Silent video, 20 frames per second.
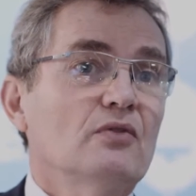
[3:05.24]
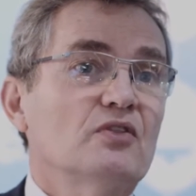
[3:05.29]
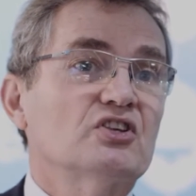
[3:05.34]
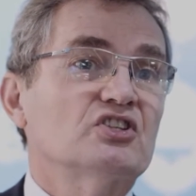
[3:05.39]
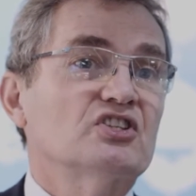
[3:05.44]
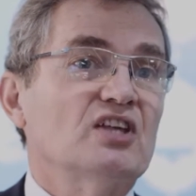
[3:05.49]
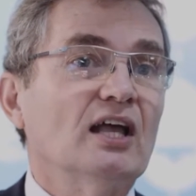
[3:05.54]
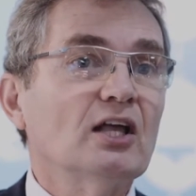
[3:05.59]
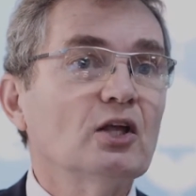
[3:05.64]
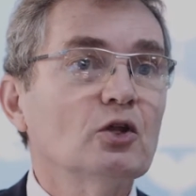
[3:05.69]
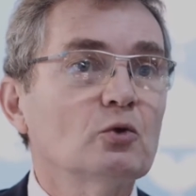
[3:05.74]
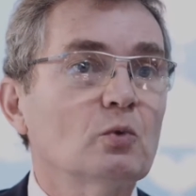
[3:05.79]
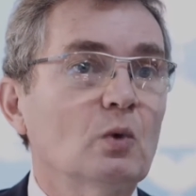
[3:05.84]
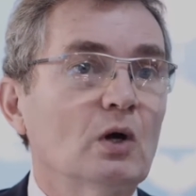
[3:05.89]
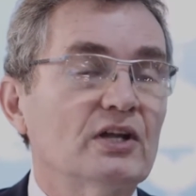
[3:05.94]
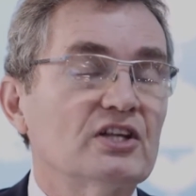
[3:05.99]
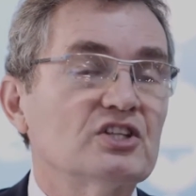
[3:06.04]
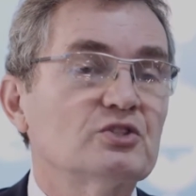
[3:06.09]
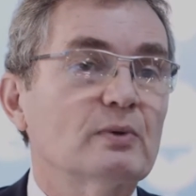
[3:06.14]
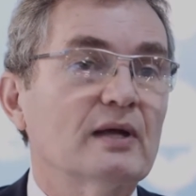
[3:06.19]
The second
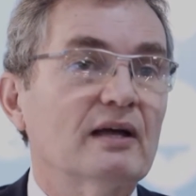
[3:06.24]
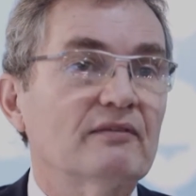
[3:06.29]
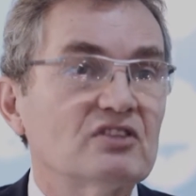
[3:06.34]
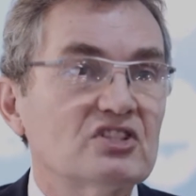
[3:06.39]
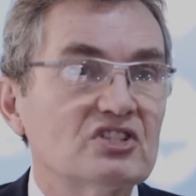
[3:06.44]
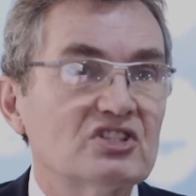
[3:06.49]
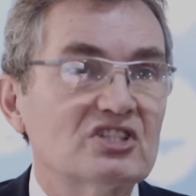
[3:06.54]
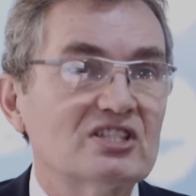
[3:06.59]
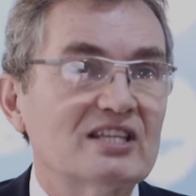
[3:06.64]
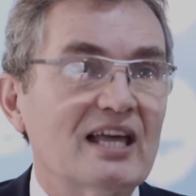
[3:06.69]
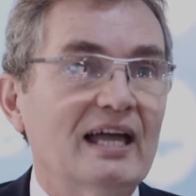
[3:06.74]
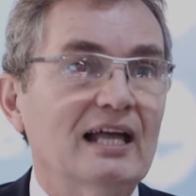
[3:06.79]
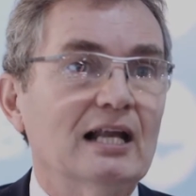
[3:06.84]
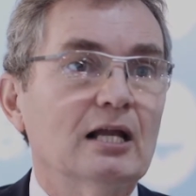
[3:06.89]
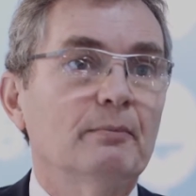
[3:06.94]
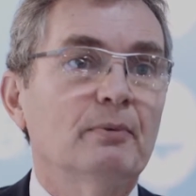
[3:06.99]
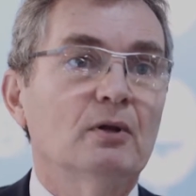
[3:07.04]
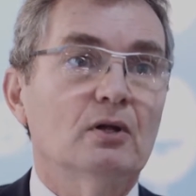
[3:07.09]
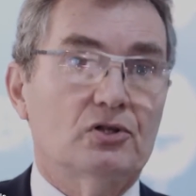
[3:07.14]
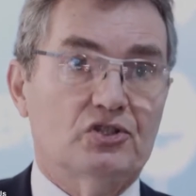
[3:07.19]
one is we have a
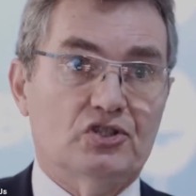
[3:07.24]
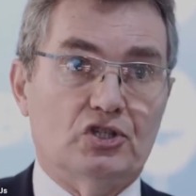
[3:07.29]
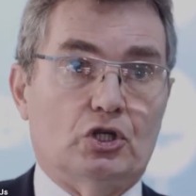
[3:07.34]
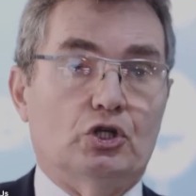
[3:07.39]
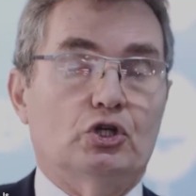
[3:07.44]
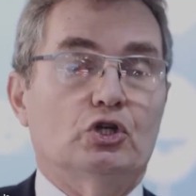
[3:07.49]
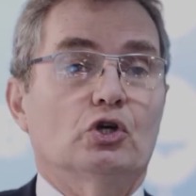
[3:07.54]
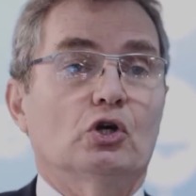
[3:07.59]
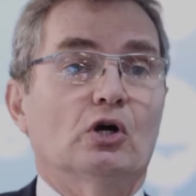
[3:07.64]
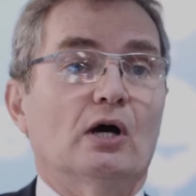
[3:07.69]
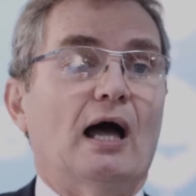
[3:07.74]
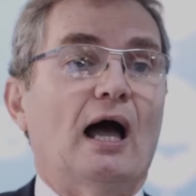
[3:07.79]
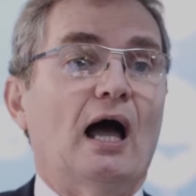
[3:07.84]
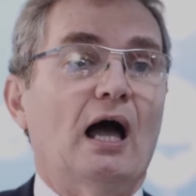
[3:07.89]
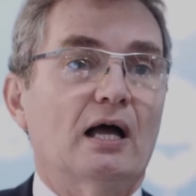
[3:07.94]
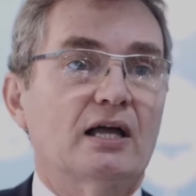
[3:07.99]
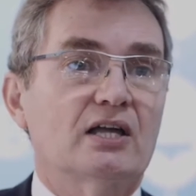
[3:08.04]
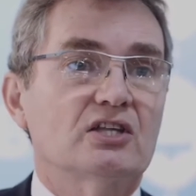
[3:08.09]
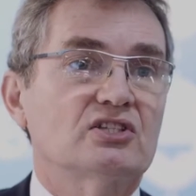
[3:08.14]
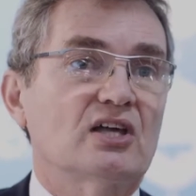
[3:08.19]
scalable, secure
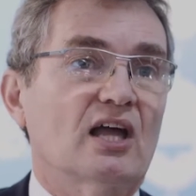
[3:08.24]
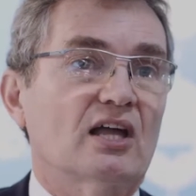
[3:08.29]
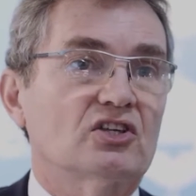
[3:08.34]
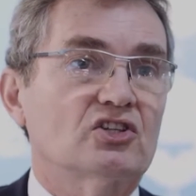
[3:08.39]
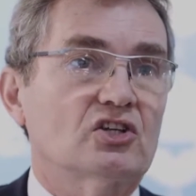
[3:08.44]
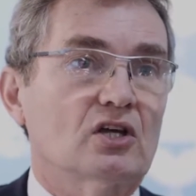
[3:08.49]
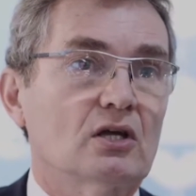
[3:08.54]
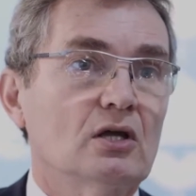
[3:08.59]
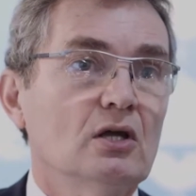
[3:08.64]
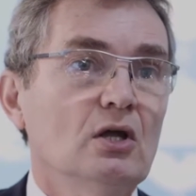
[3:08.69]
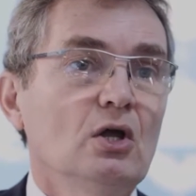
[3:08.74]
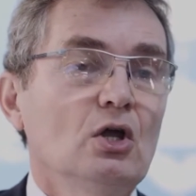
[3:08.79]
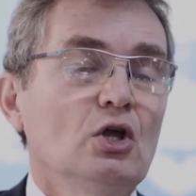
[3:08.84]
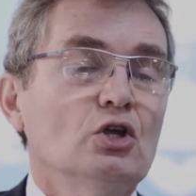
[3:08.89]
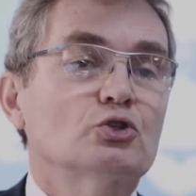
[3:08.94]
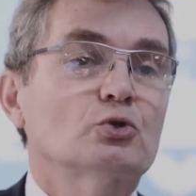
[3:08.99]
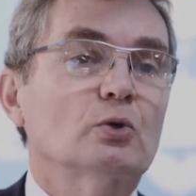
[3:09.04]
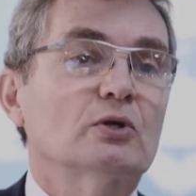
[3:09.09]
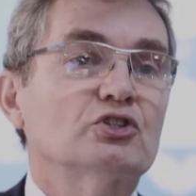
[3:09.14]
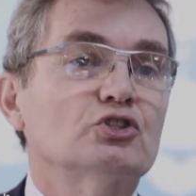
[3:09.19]
architecture.
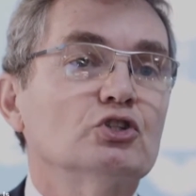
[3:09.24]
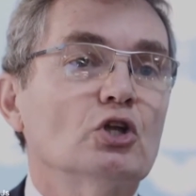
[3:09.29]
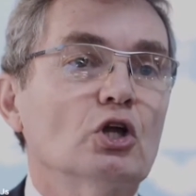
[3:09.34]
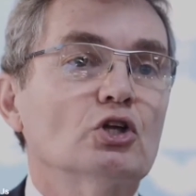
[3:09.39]
So it's